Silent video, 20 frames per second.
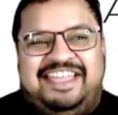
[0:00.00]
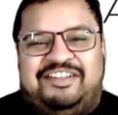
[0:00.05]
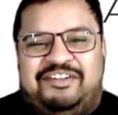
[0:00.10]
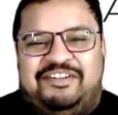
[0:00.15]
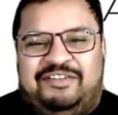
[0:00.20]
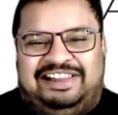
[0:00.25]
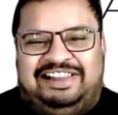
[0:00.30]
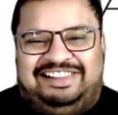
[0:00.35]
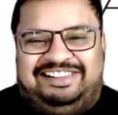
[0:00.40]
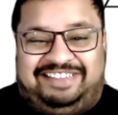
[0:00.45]

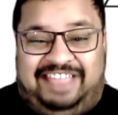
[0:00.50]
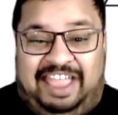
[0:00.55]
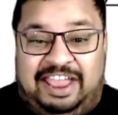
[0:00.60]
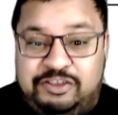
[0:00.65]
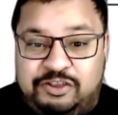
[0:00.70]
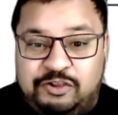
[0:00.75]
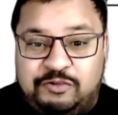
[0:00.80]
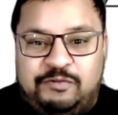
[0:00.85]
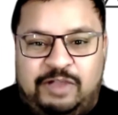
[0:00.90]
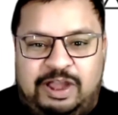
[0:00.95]
Well,
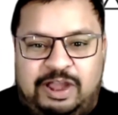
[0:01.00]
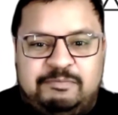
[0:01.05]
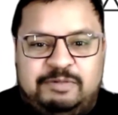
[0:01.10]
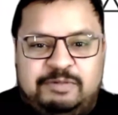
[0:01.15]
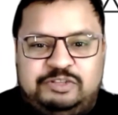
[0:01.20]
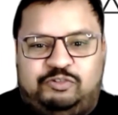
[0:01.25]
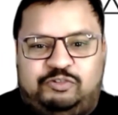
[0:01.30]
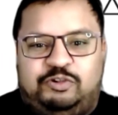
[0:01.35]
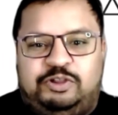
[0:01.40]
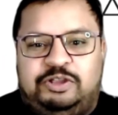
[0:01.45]
thank you very
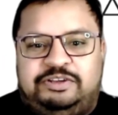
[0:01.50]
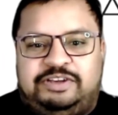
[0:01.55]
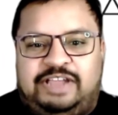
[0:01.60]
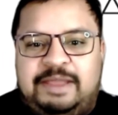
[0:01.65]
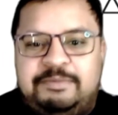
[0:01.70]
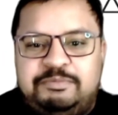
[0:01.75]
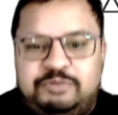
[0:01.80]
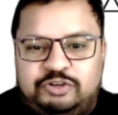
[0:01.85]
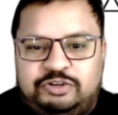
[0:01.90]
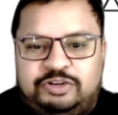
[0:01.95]
much for your
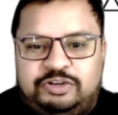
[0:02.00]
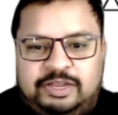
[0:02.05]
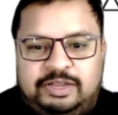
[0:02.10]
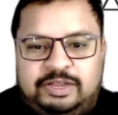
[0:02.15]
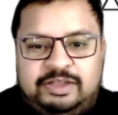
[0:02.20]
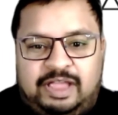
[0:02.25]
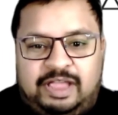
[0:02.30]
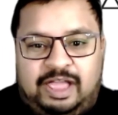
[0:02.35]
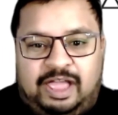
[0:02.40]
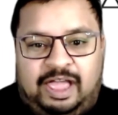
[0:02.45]
time
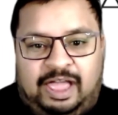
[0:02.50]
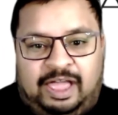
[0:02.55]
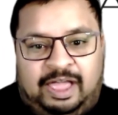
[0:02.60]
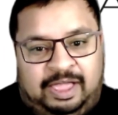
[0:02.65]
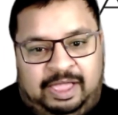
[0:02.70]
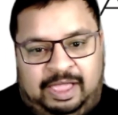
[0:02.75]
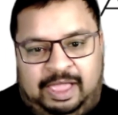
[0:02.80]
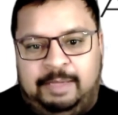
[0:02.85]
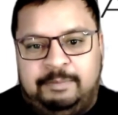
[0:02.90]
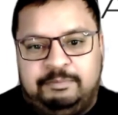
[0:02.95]
today.
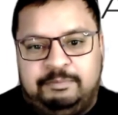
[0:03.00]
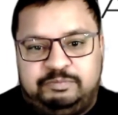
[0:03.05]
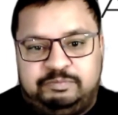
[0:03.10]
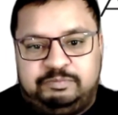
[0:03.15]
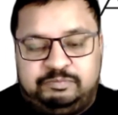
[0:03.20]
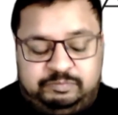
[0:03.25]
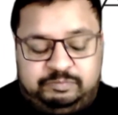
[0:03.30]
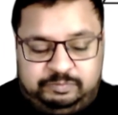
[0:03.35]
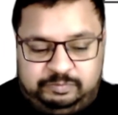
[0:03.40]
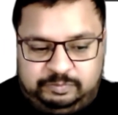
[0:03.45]
I'm
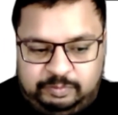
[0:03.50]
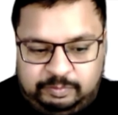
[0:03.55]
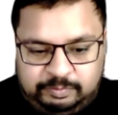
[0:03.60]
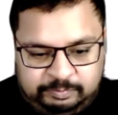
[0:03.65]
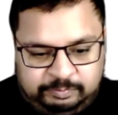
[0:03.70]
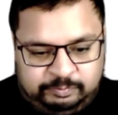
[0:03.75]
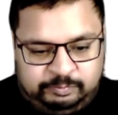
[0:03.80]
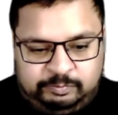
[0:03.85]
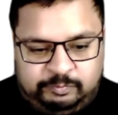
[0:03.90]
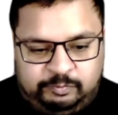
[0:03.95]

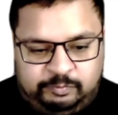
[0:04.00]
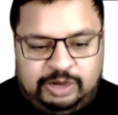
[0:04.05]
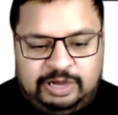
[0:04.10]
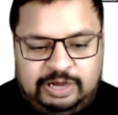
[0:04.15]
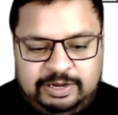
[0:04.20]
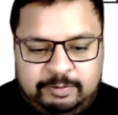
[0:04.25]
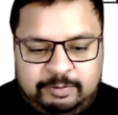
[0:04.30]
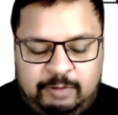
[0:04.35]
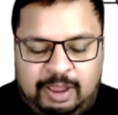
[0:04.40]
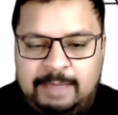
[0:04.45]

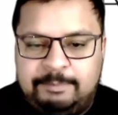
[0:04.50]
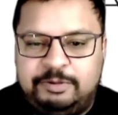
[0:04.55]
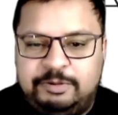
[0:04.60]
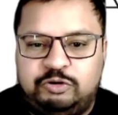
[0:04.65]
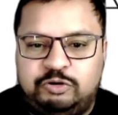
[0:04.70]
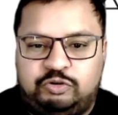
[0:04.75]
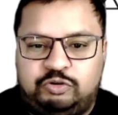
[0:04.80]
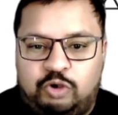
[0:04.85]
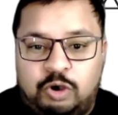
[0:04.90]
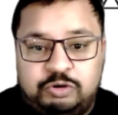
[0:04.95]
really happy
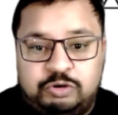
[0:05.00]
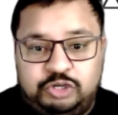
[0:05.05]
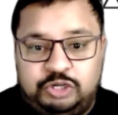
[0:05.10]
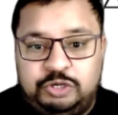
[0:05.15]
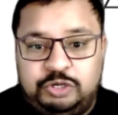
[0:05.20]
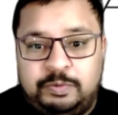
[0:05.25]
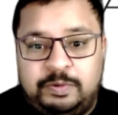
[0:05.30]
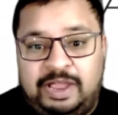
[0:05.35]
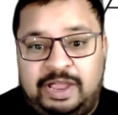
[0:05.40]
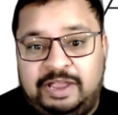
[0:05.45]
to talk to
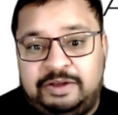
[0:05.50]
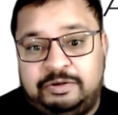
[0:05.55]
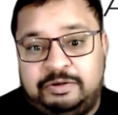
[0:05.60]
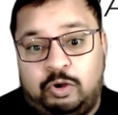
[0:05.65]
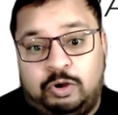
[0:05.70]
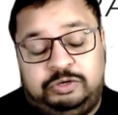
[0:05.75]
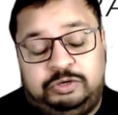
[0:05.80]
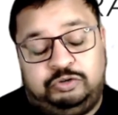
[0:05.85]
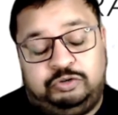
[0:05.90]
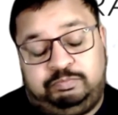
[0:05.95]
you and
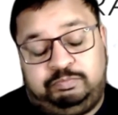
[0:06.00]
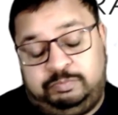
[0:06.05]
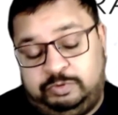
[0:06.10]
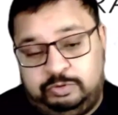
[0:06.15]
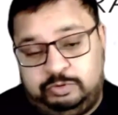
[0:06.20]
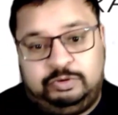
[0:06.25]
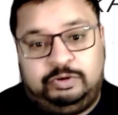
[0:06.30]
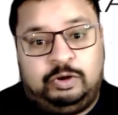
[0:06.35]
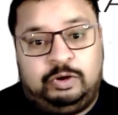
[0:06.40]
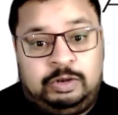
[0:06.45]
got
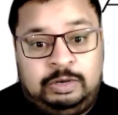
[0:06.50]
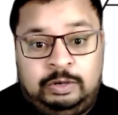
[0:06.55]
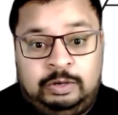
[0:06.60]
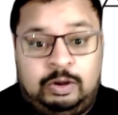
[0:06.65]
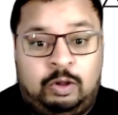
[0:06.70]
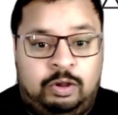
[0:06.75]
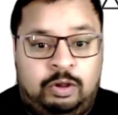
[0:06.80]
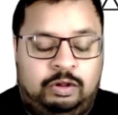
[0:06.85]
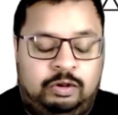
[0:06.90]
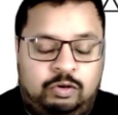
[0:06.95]

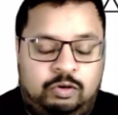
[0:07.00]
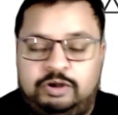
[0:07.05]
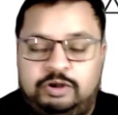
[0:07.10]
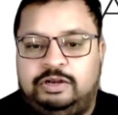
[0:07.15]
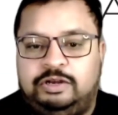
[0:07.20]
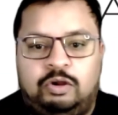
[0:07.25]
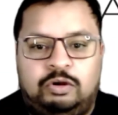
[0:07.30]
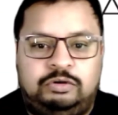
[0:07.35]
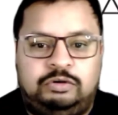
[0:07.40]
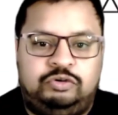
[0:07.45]

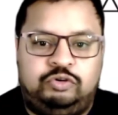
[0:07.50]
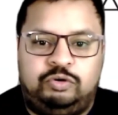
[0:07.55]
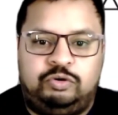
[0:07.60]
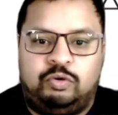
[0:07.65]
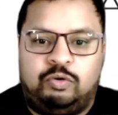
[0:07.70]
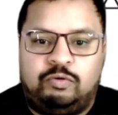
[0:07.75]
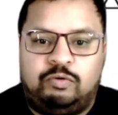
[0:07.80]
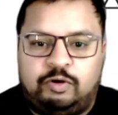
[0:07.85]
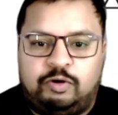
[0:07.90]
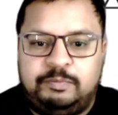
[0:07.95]
a lot to
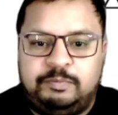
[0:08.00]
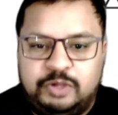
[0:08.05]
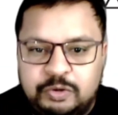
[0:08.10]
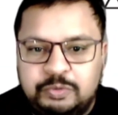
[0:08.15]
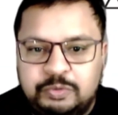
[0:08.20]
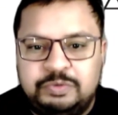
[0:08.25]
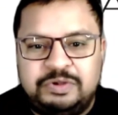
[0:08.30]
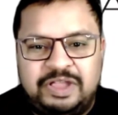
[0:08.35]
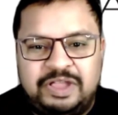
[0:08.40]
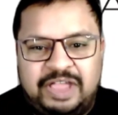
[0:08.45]
know from you.